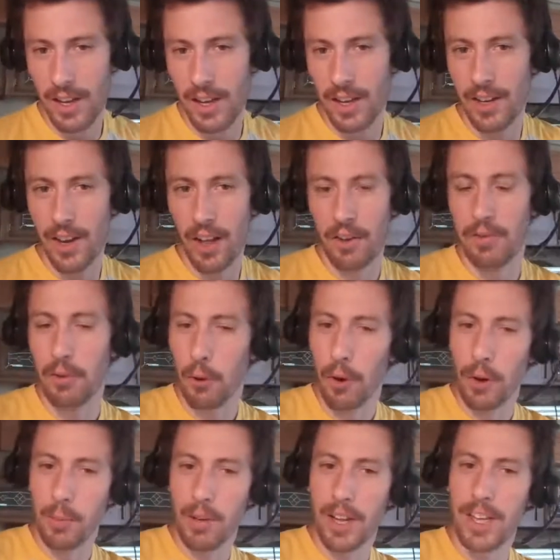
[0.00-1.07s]
Another
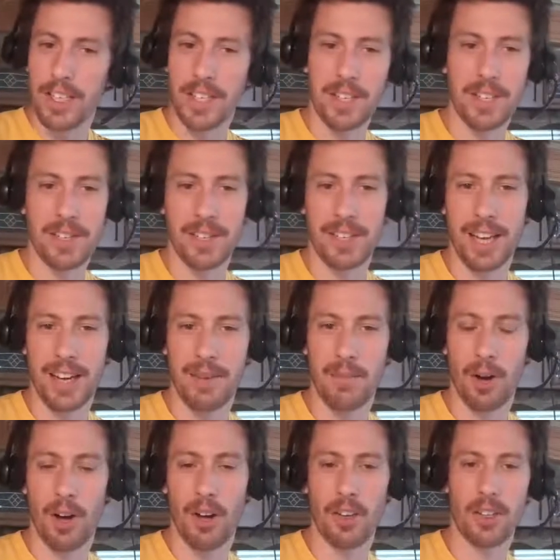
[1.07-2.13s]
Florida place, getting
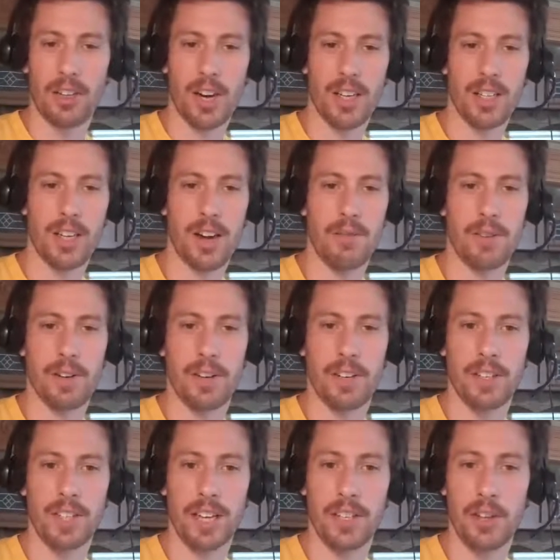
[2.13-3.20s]
them all crossed off here.
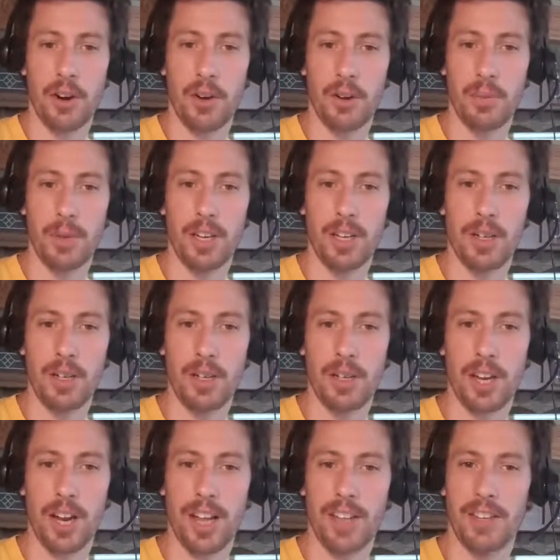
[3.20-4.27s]
Daytona Beach
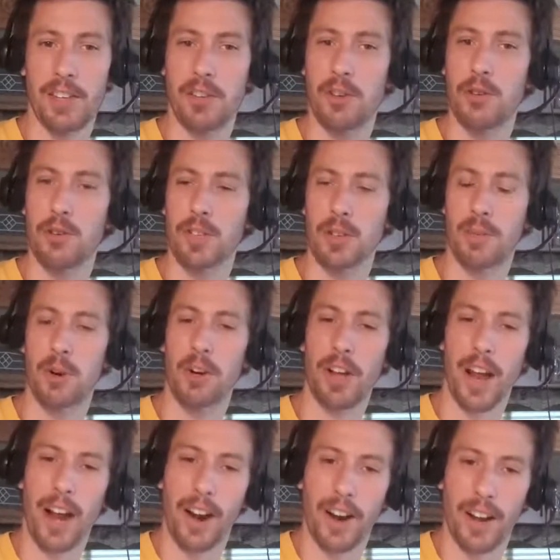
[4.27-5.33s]
and the new Smyrna
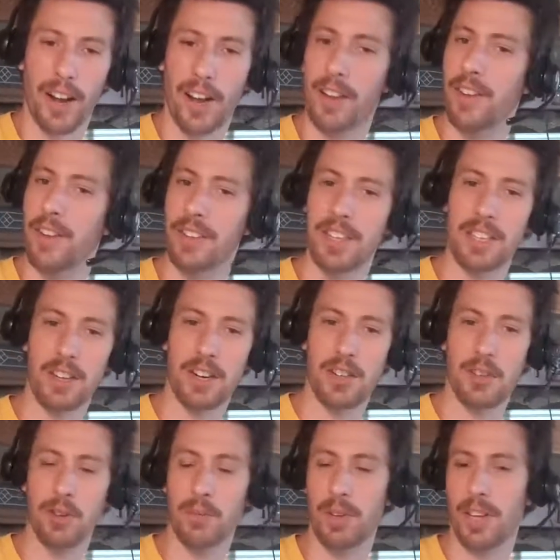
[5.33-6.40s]
area. These are
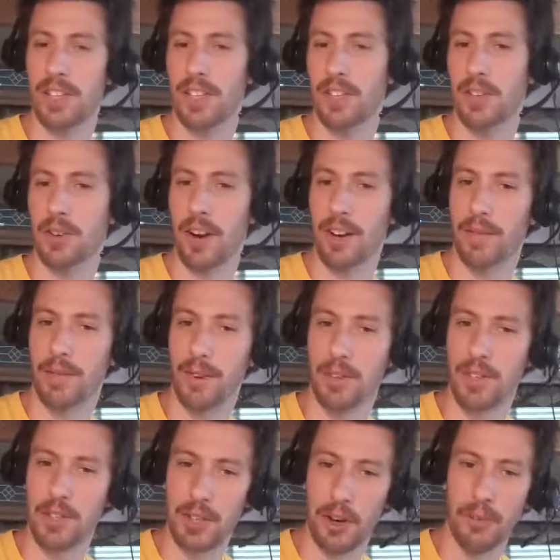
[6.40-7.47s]
two places great for
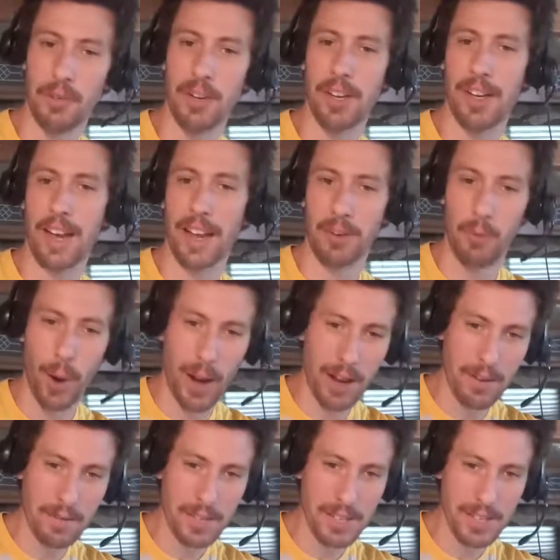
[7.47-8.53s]
surfing and
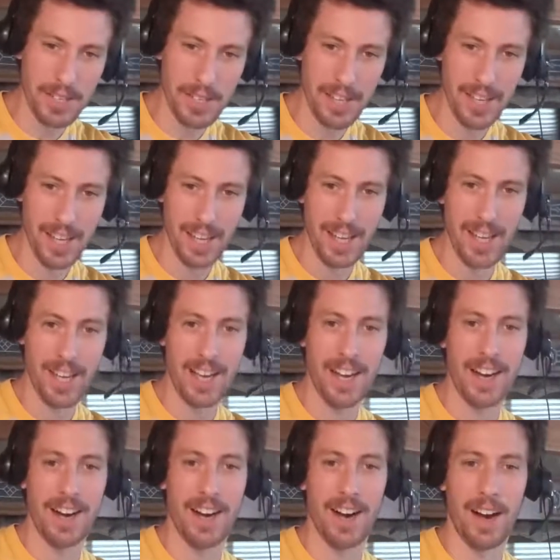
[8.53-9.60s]
waves.
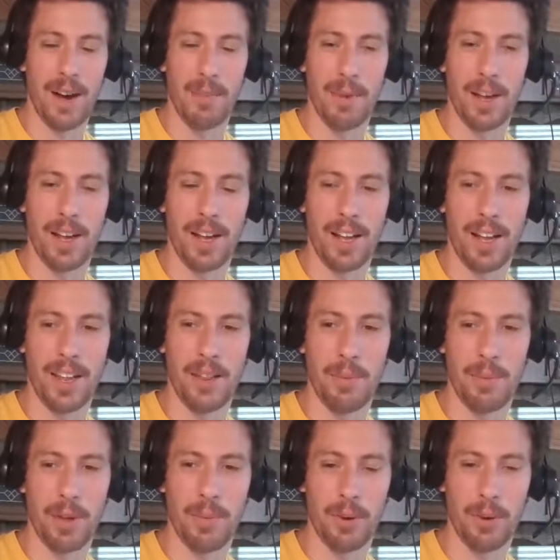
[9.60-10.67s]
Um, the
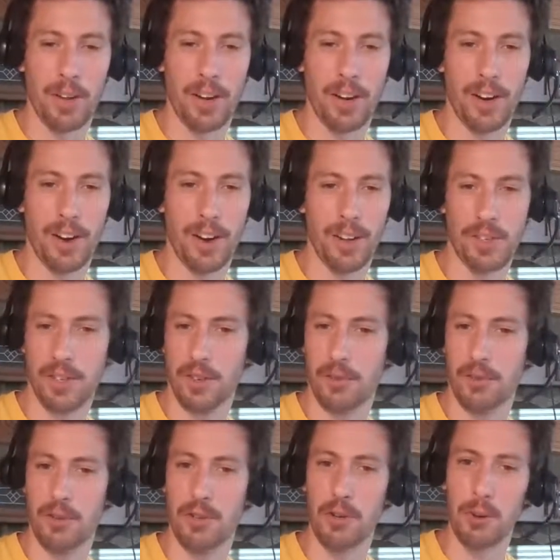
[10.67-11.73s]
people there
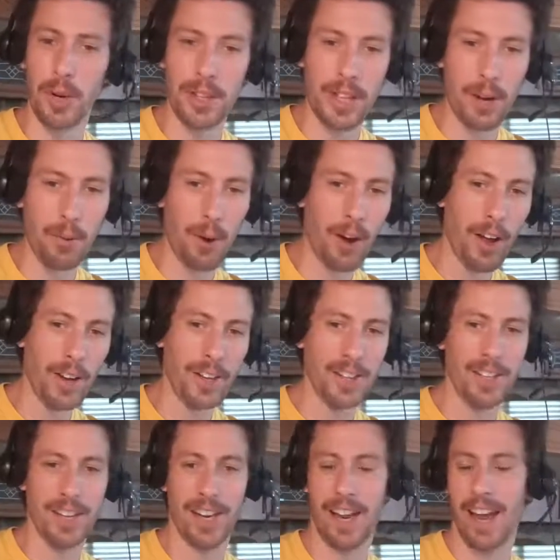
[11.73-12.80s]
also do what they want
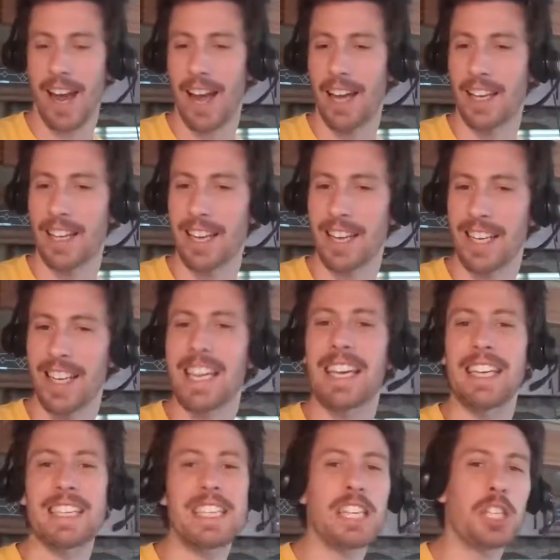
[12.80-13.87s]
and they
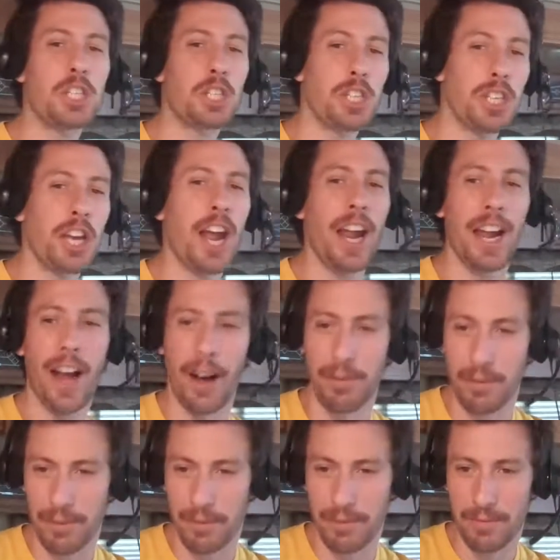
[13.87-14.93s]
DGAF.